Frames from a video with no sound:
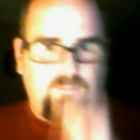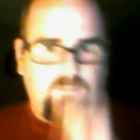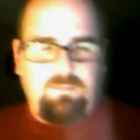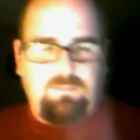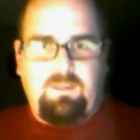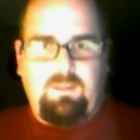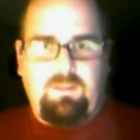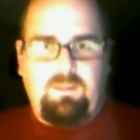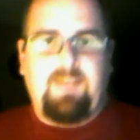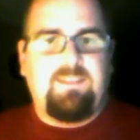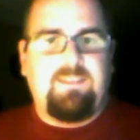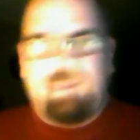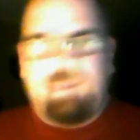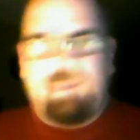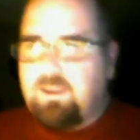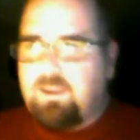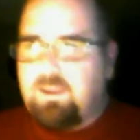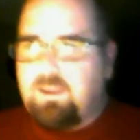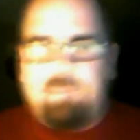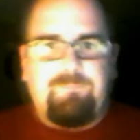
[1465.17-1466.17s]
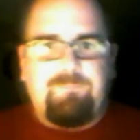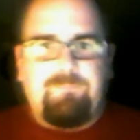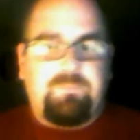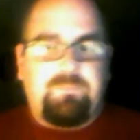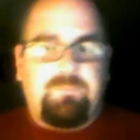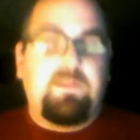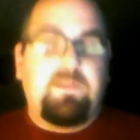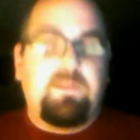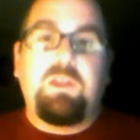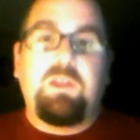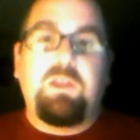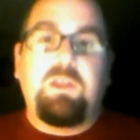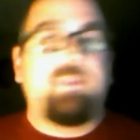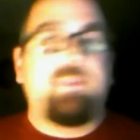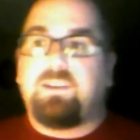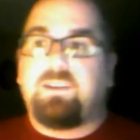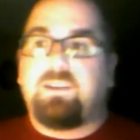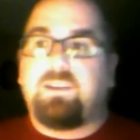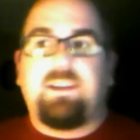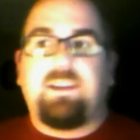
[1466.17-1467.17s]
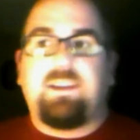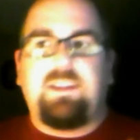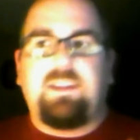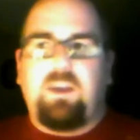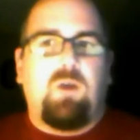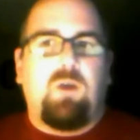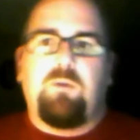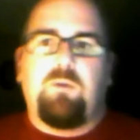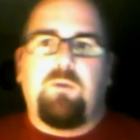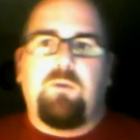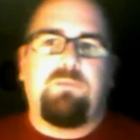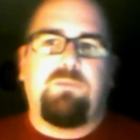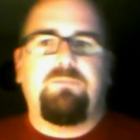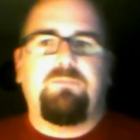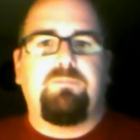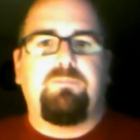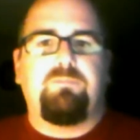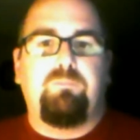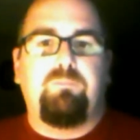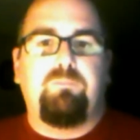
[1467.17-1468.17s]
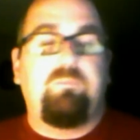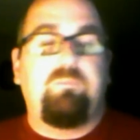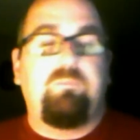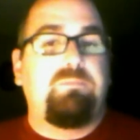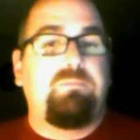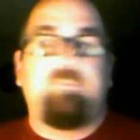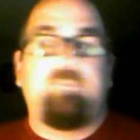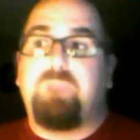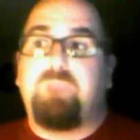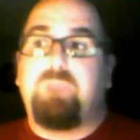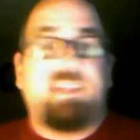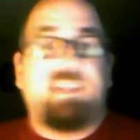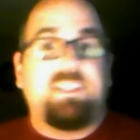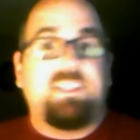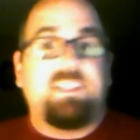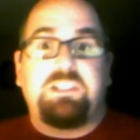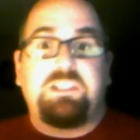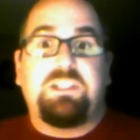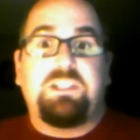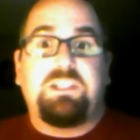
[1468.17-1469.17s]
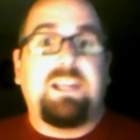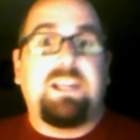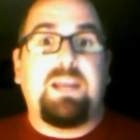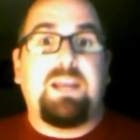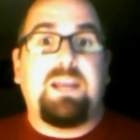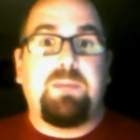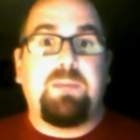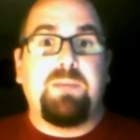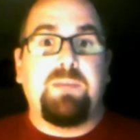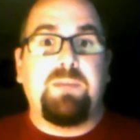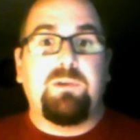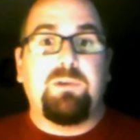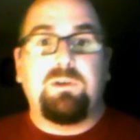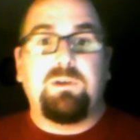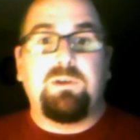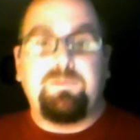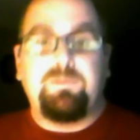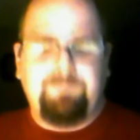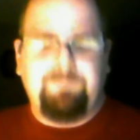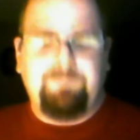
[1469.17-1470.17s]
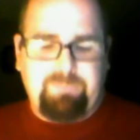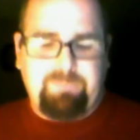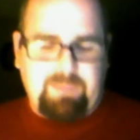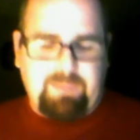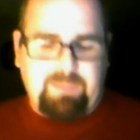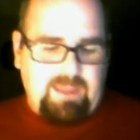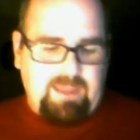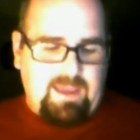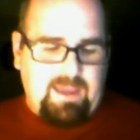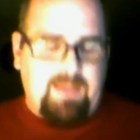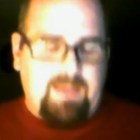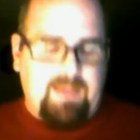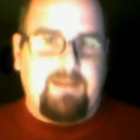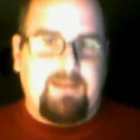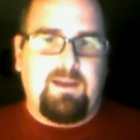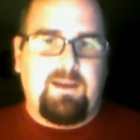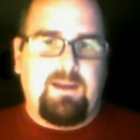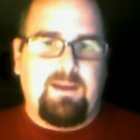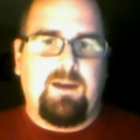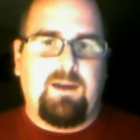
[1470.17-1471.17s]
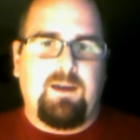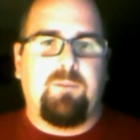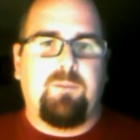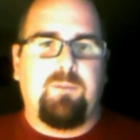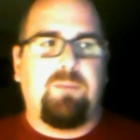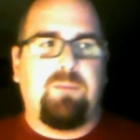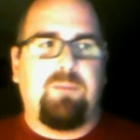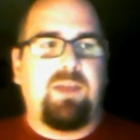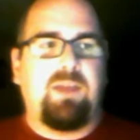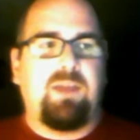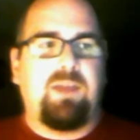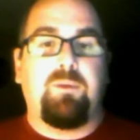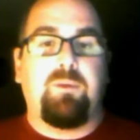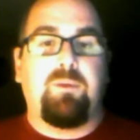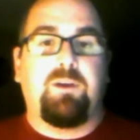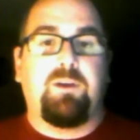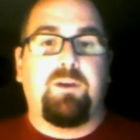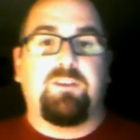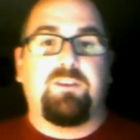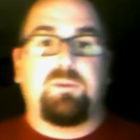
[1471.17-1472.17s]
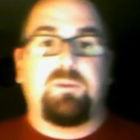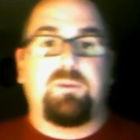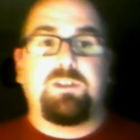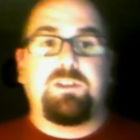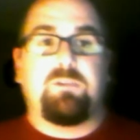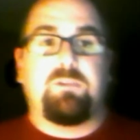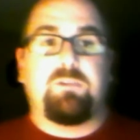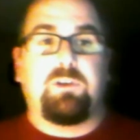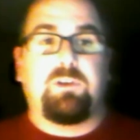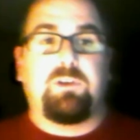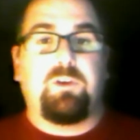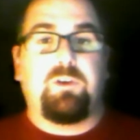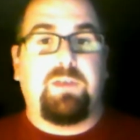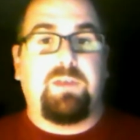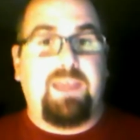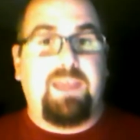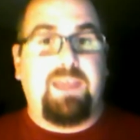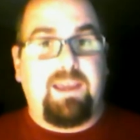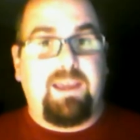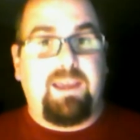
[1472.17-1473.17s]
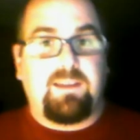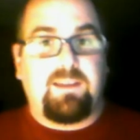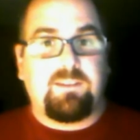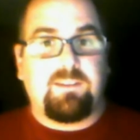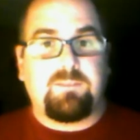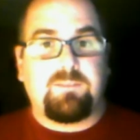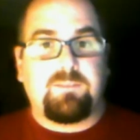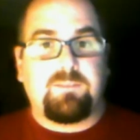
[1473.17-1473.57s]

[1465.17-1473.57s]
and saying, "You and Stuckey go beat the shit out of people." And uh, by the way, we also want you to return kicks.